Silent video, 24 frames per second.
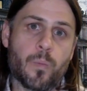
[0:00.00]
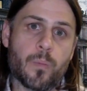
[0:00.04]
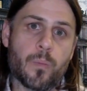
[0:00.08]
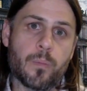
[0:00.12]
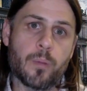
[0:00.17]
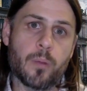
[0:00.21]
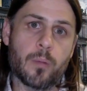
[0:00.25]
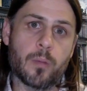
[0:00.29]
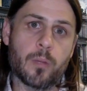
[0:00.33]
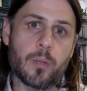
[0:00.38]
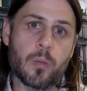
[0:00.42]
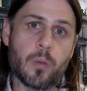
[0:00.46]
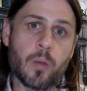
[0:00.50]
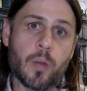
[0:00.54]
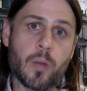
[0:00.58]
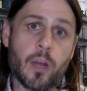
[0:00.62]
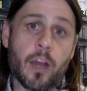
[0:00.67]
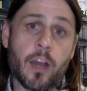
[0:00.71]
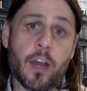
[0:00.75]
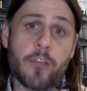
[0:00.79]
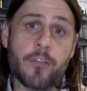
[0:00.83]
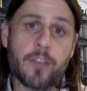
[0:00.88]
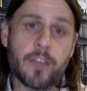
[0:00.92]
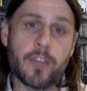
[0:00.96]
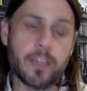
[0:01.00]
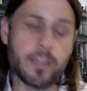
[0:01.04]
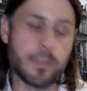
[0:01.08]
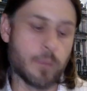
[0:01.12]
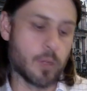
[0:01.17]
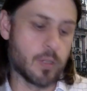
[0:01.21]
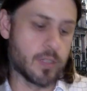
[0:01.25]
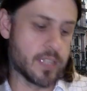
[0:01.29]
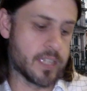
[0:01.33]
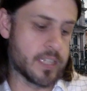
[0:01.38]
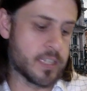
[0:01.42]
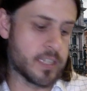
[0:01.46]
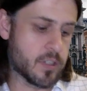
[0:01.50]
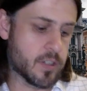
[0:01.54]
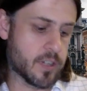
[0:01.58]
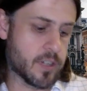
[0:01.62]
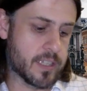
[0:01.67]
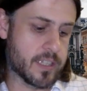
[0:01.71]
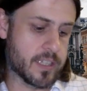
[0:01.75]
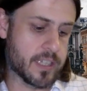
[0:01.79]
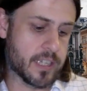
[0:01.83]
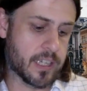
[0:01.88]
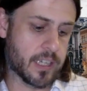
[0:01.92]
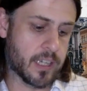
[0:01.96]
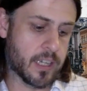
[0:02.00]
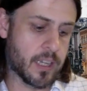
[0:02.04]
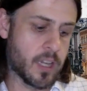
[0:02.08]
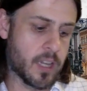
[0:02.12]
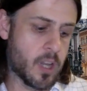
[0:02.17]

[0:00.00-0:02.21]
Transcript: probably what I found the most interesting